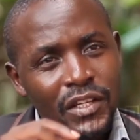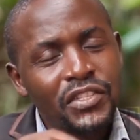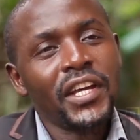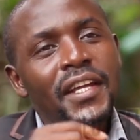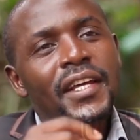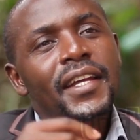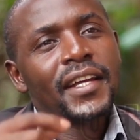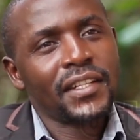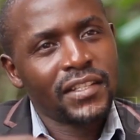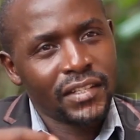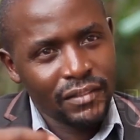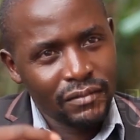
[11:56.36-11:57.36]

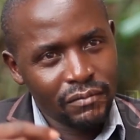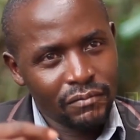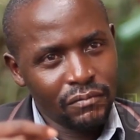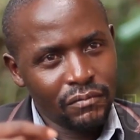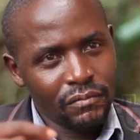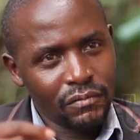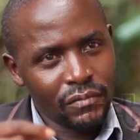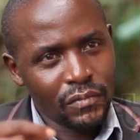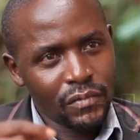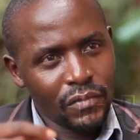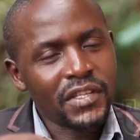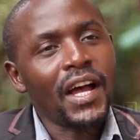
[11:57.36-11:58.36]
generate
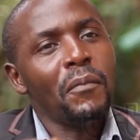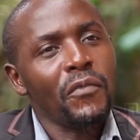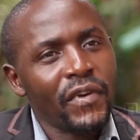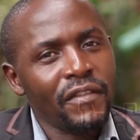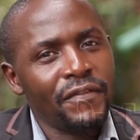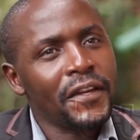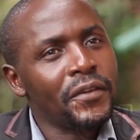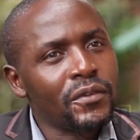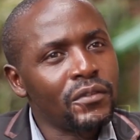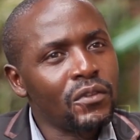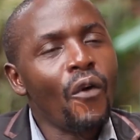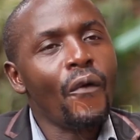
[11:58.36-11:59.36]
some revenue
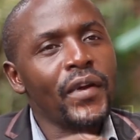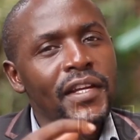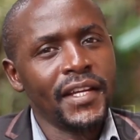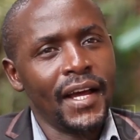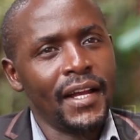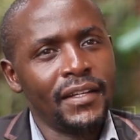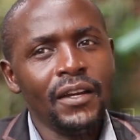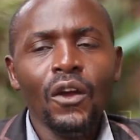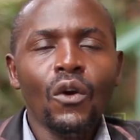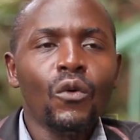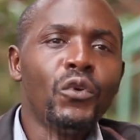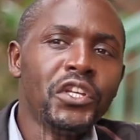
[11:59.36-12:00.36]
or return,
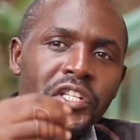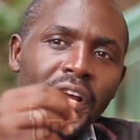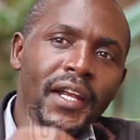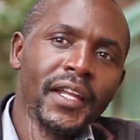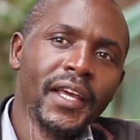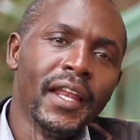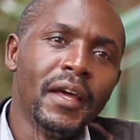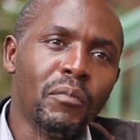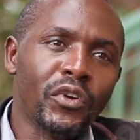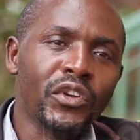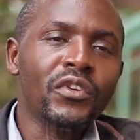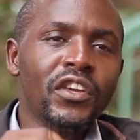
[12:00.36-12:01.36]
which can
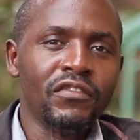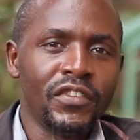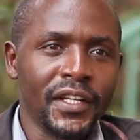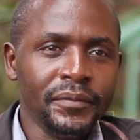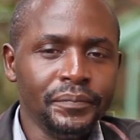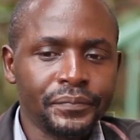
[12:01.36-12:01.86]
enable you even